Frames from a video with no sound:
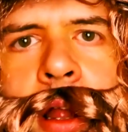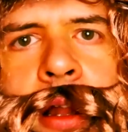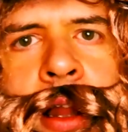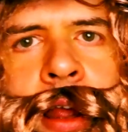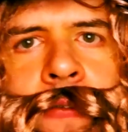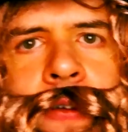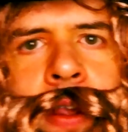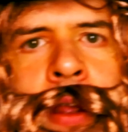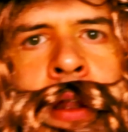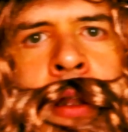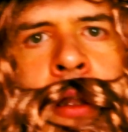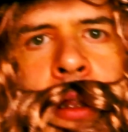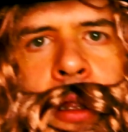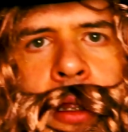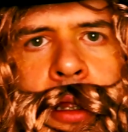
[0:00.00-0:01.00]
that laugh again.
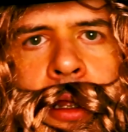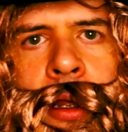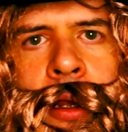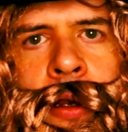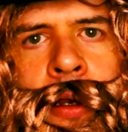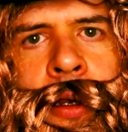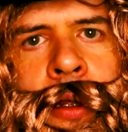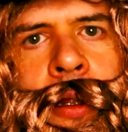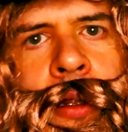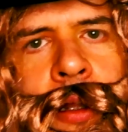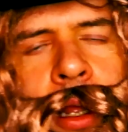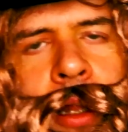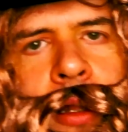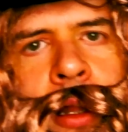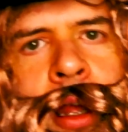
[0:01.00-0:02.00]

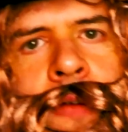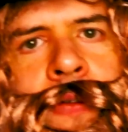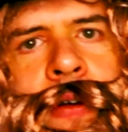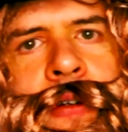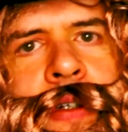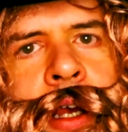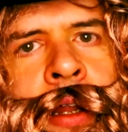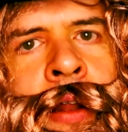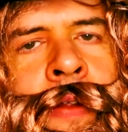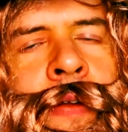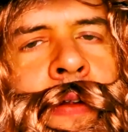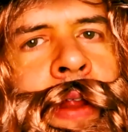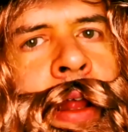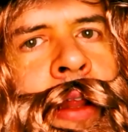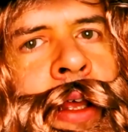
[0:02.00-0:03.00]
That laugh outside, and I
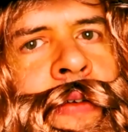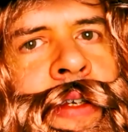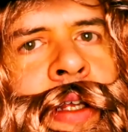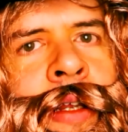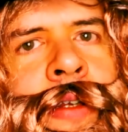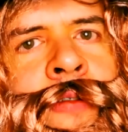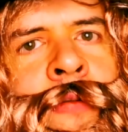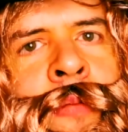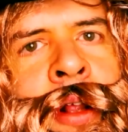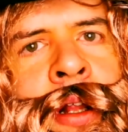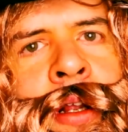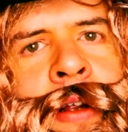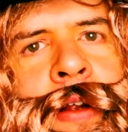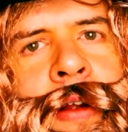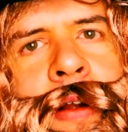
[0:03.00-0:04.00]
thought, that sounds
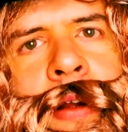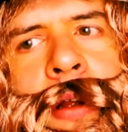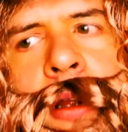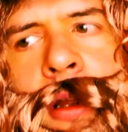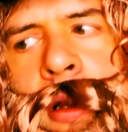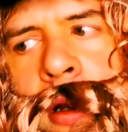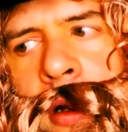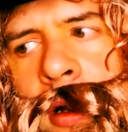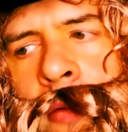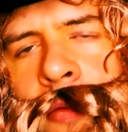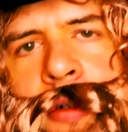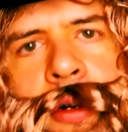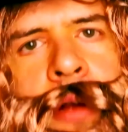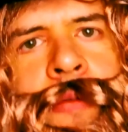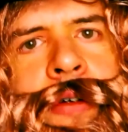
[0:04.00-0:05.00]
familiar. I'm
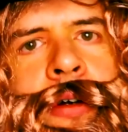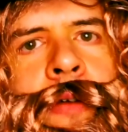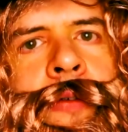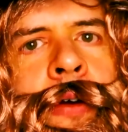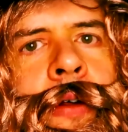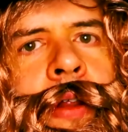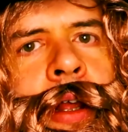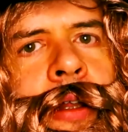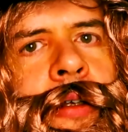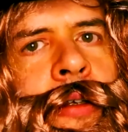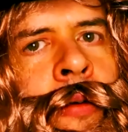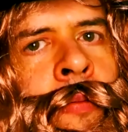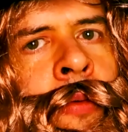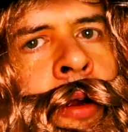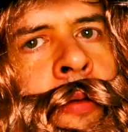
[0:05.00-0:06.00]
sure I've heard that
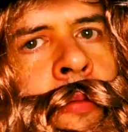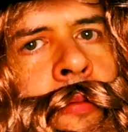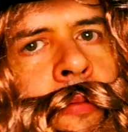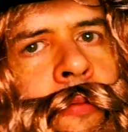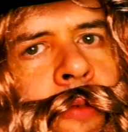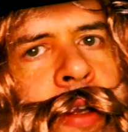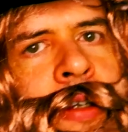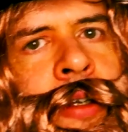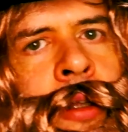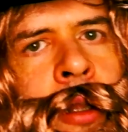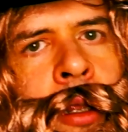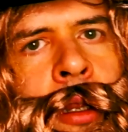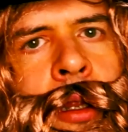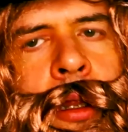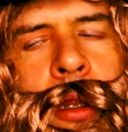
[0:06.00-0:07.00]
somewhere
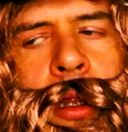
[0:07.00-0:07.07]
recently.